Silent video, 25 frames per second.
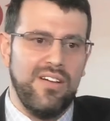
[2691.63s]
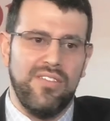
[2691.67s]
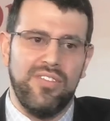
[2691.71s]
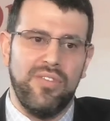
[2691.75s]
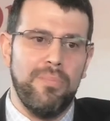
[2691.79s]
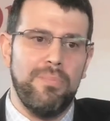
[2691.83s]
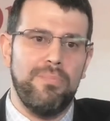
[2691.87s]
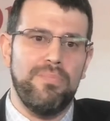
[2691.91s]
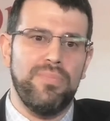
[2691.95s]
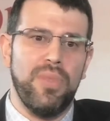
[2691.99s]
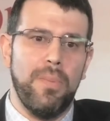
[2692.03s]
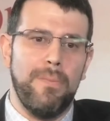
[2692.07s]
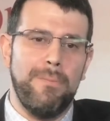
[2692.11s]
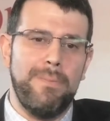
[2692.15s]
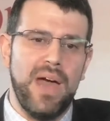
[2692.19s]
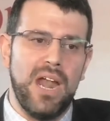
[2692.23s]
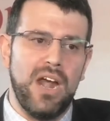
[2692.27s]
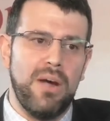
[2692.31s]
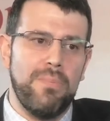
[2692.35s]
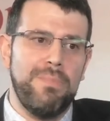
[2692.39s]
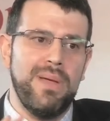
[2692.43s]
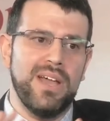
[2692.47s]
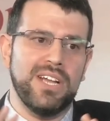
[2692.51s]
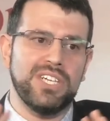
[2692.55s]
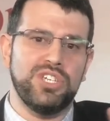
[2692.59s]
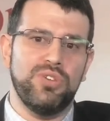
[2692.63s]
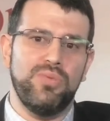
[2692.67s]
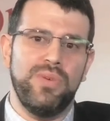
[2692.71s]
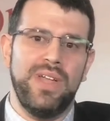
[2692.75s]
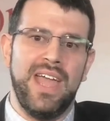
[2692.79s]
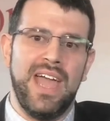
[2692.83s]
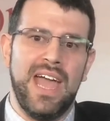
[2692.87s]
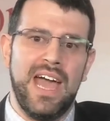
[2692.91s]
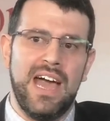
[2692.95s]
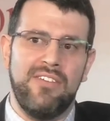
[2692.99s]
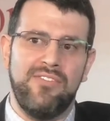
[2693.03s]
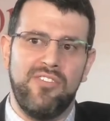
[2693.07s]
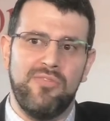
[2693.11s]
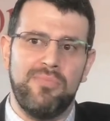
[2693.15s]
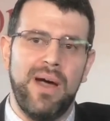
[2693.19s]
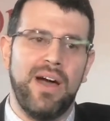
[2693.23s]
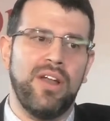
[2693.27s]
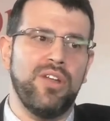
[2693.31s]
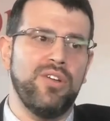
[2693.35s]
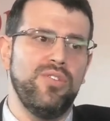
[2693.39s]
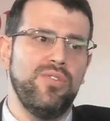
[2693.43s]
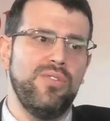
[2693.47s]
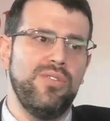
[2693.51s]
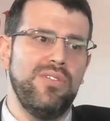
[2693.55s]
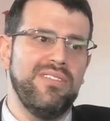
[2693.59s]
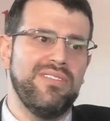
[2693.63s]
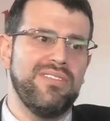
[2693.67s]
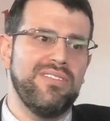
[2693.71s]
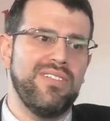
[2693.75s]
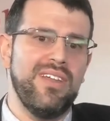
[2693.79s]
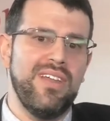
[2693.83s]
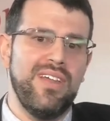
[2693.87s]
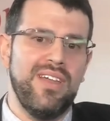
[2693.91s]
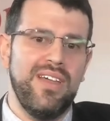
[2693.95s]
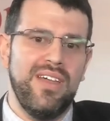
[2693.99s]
the better picture we have about who's